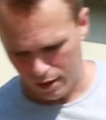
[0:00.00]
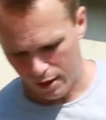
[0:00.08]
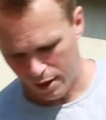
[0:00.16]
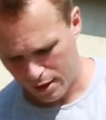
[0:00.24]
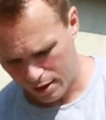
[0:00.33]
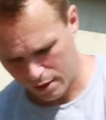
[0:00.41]

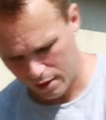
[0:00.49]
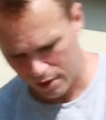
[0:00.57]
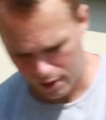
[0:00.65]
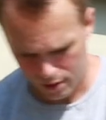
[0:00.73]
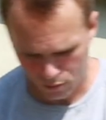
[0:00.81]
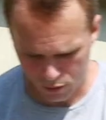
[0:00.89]
And
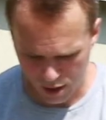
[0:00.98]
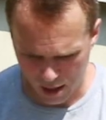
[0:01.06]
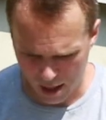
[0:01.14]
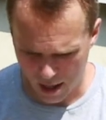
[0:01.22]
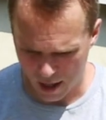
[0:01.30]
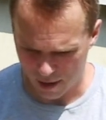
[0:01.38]
here we
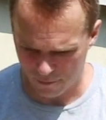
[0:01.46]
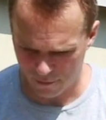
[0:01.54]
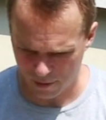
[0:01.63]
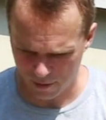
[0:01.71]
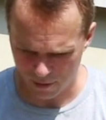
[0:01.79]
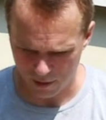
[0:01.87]
have
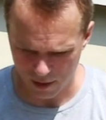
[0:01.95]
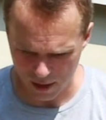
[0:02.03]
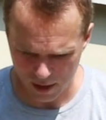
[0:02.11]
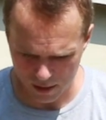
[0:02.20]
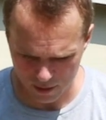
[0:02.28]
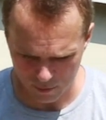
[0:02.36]

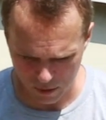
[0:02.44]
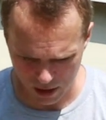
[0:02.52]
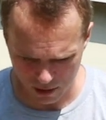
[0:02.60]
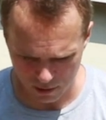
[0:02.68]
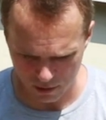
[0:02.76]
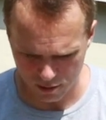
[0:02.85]
the
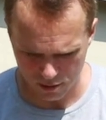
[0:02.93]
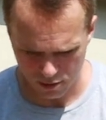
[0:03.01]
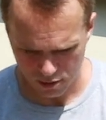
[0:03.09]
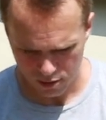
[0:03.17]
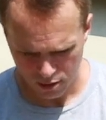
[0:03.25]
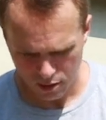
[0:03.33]
speaker.
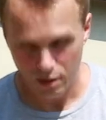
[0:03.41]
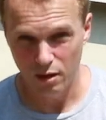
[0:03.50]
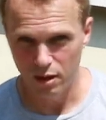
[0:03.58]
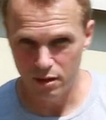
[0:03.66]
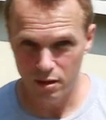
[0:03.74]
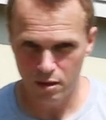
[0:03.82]

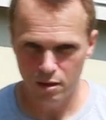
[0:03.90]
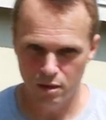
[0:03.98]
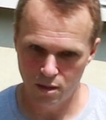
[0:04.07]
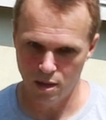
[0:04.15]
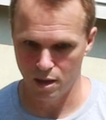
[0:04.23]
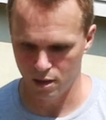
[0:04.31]
Let's
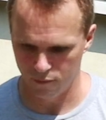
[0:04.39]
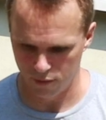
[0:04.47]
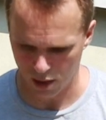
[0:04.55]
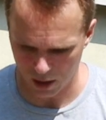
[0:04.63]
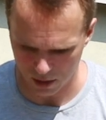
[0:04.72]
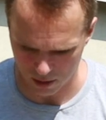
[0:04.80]

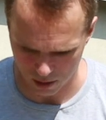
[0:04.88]
unveil it